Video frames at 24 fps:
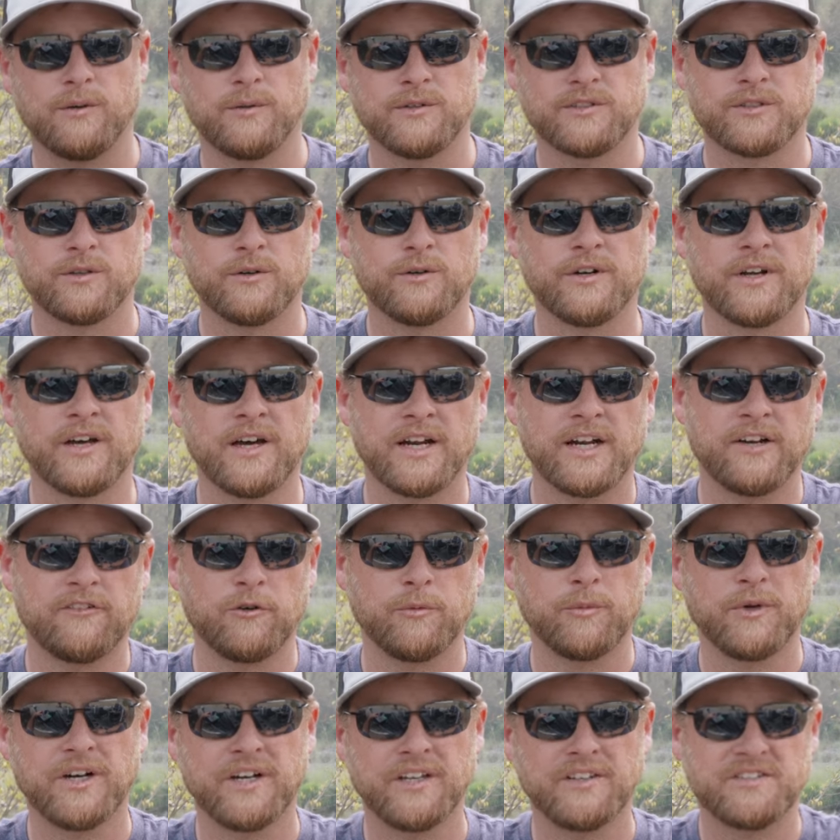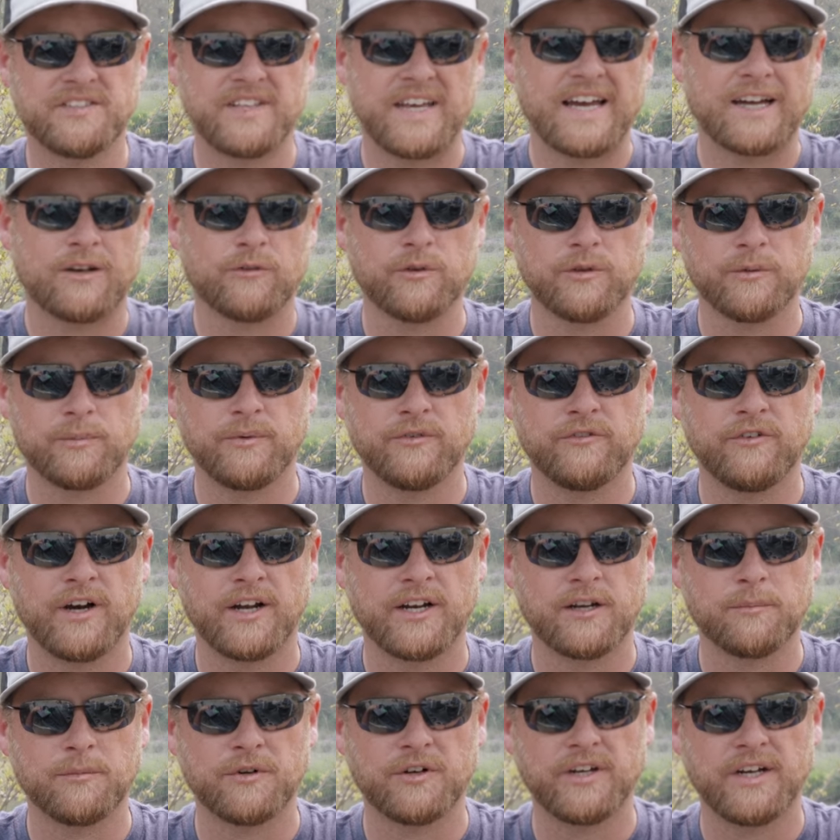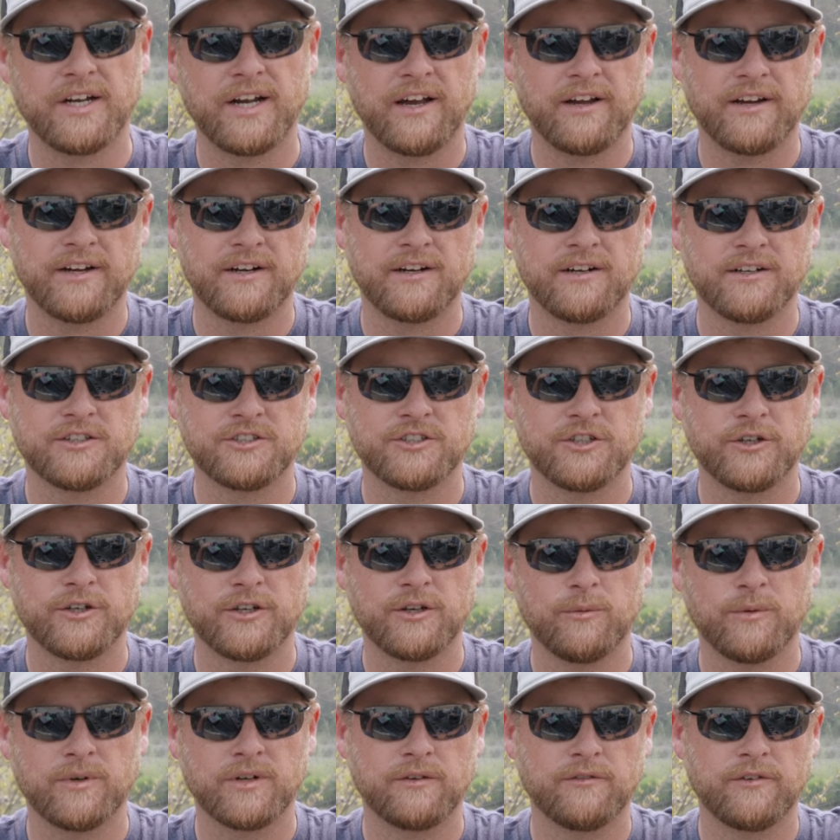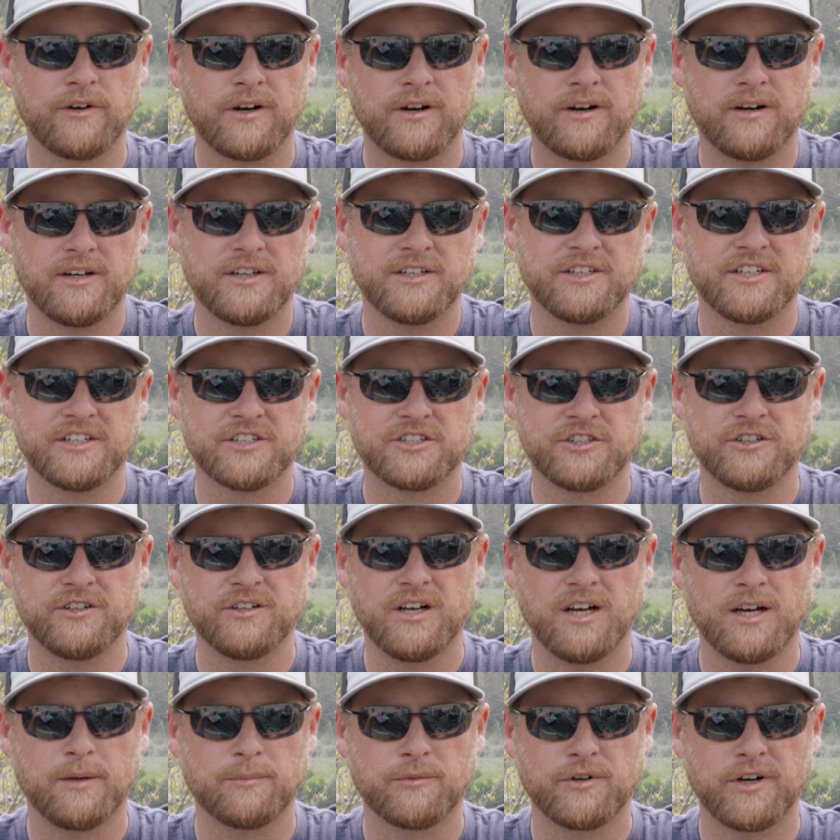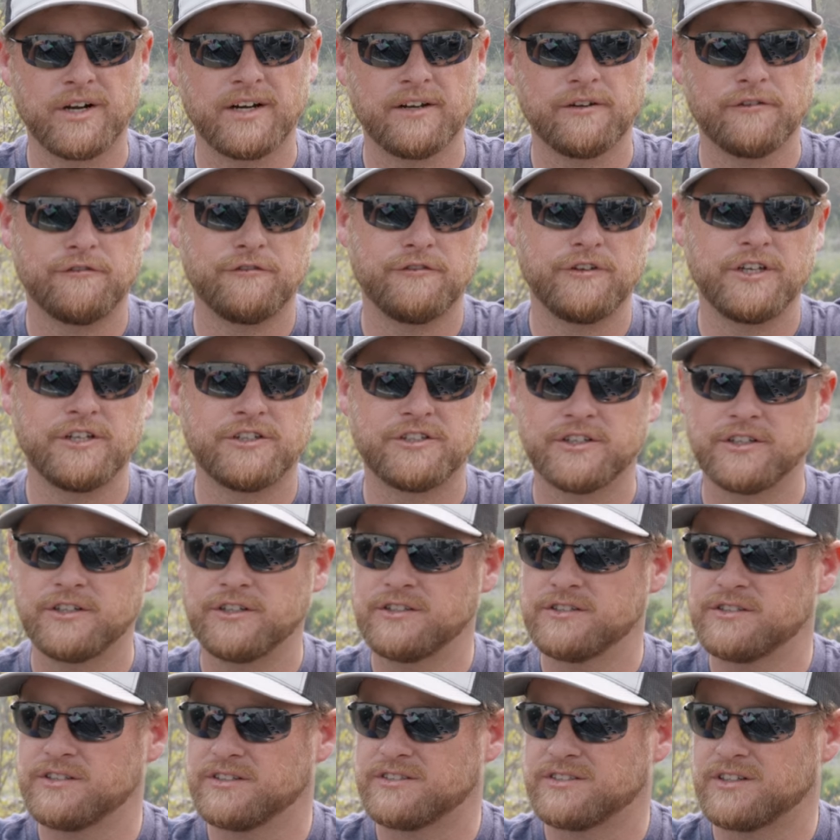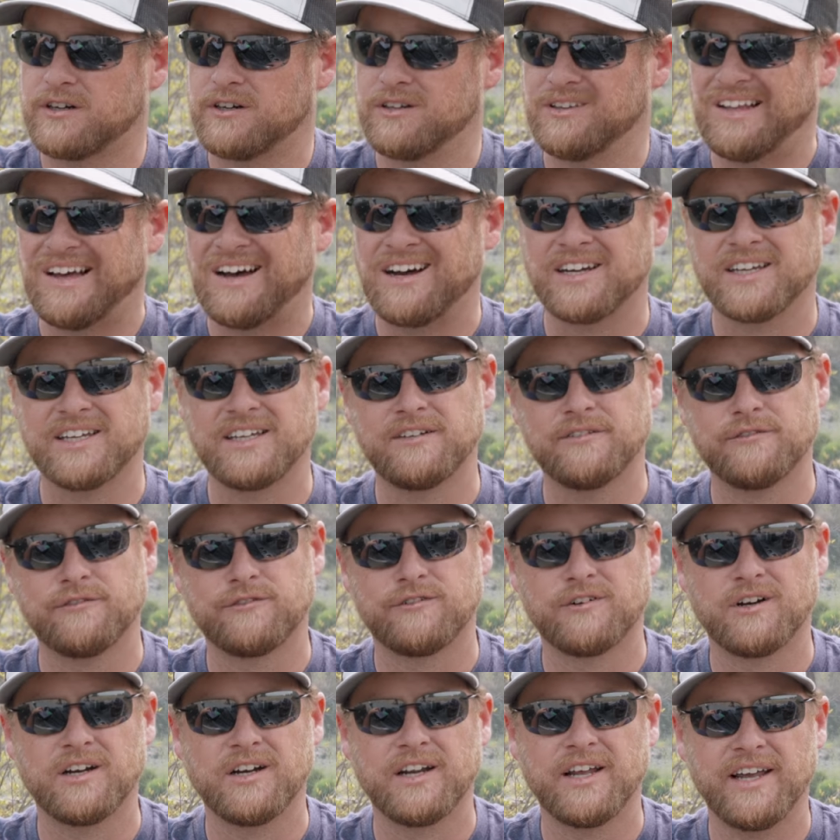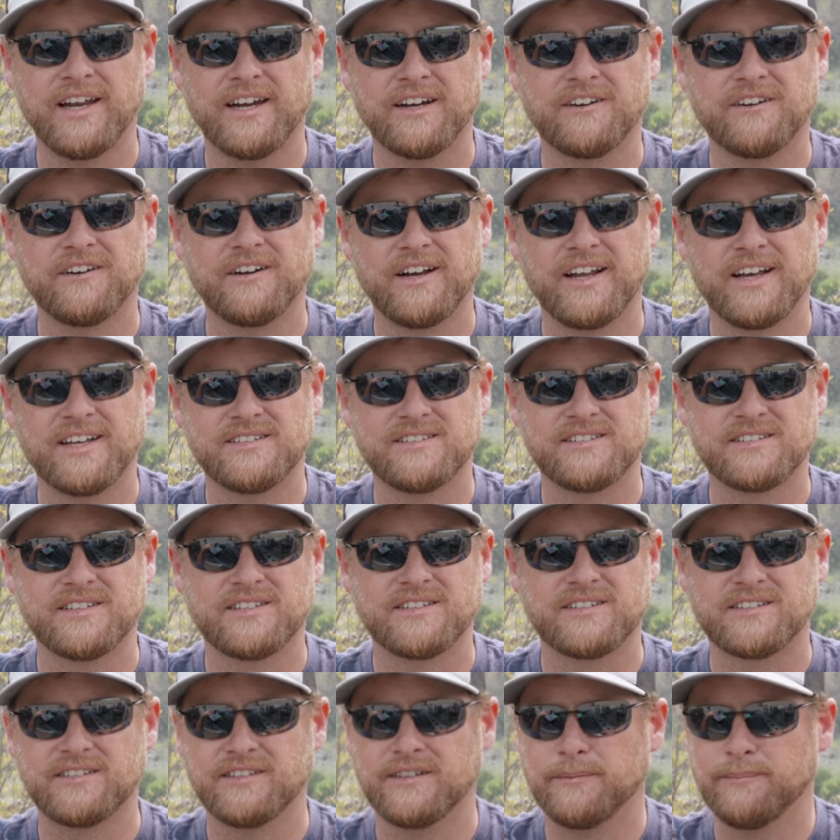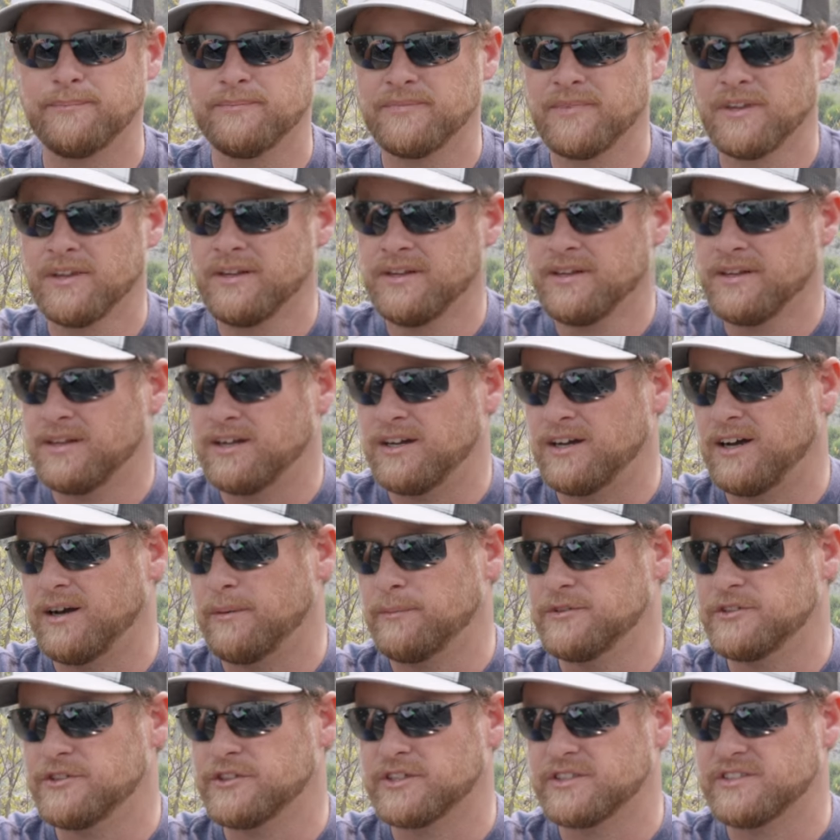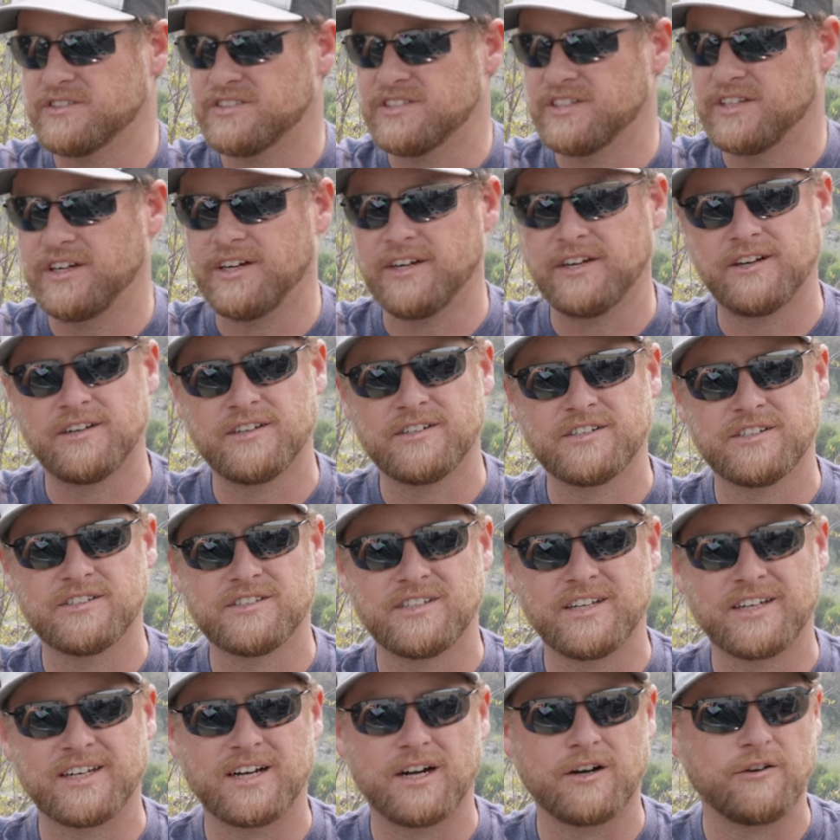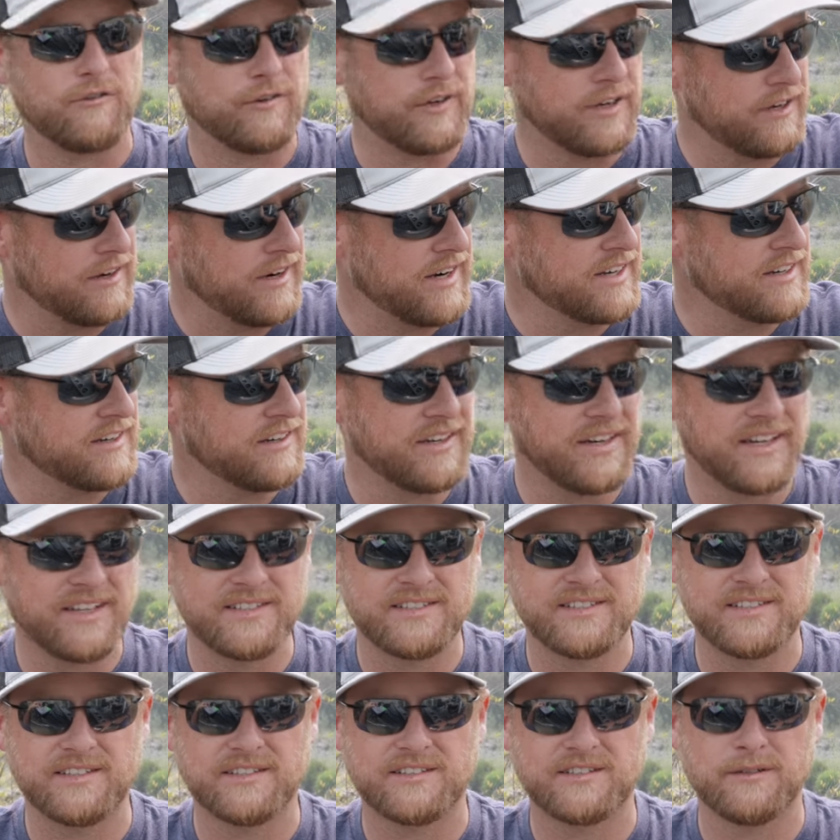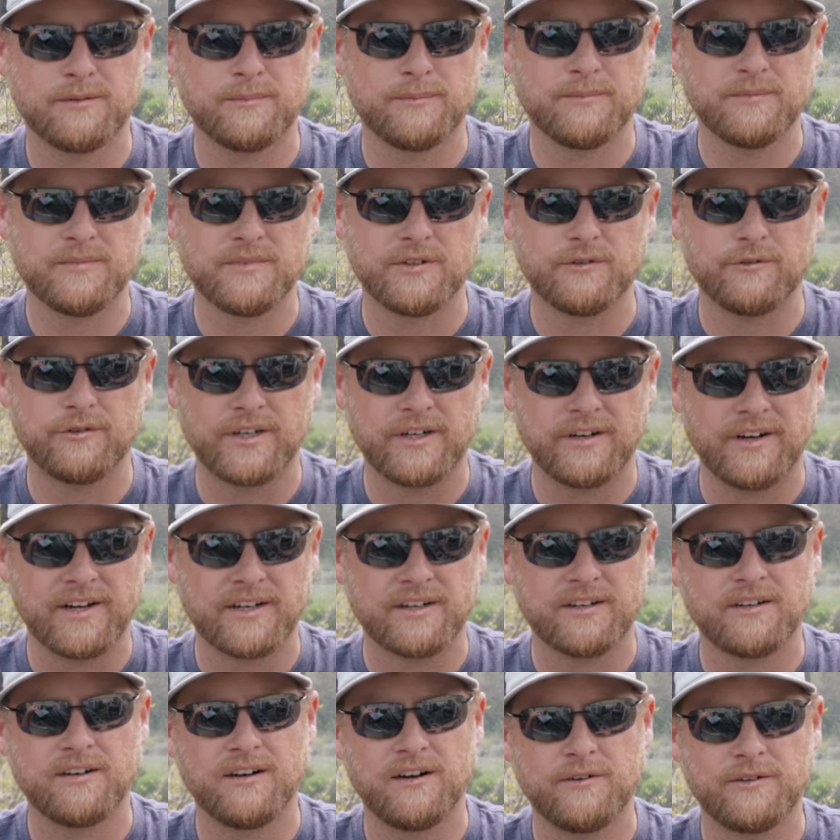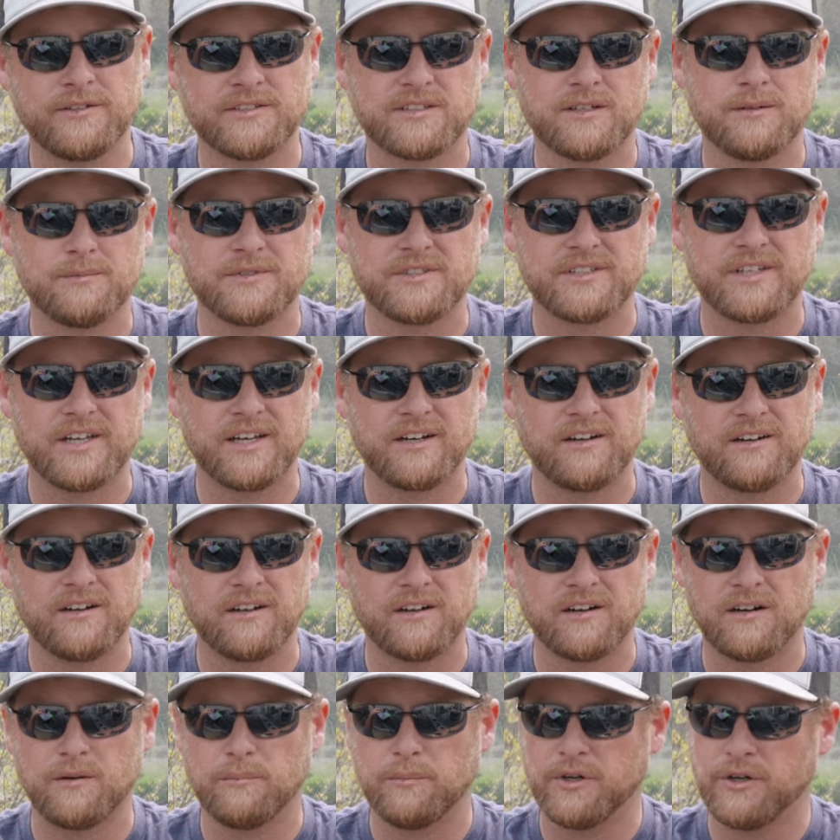what's going on, everybody? Zach with Pavati Marine out here to show you one of our additional upgraded features. It's our locking front anchor nest system. As you can see here, just like our rear anchor nest system, the rear anchor always comes standard on our